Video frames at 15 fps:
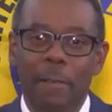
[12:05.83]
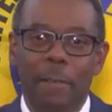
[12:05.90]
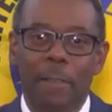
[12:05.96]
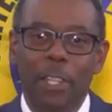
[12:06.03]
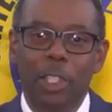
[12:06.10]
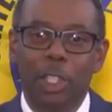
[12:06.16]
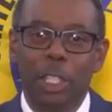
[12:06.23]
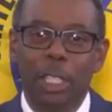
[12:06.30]

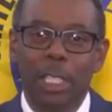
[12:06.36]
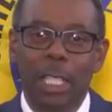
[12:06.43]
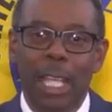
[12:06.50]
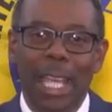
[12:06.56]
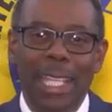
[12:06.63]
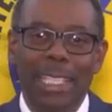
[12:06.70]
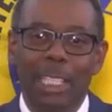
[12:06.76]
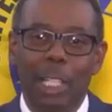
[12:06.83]

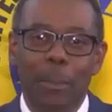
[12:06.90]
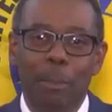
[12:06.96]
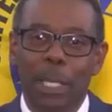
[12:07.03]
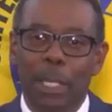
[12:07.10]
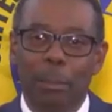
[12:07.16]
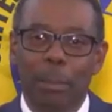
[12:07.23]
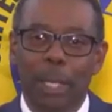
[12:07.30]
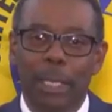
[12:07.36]
vision and
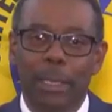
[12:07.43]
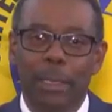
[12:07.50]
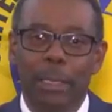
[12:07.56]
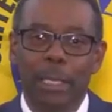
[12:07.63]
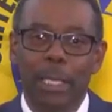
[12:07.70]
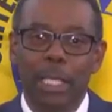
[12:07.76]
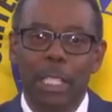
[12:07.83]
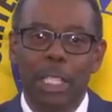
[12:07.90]

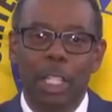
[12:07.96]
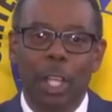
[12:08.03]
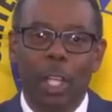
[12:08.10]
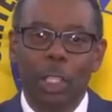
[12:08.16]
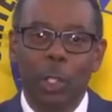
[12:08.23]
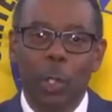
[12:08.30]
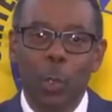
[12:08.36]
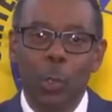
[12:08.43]
commitment,
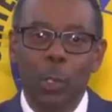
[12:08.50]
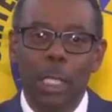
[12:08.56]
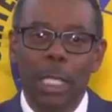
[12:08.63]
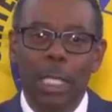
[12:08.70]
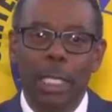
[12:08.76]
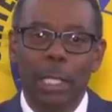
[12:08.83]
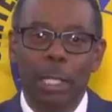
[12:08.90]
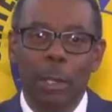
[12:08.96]
not
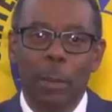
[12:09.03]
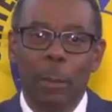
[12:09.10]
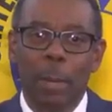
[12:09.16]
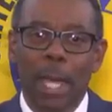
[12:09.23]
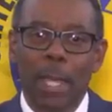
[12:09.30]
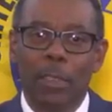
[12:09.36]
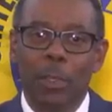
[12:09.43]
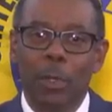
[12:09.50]
only
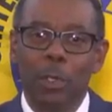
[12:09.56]
by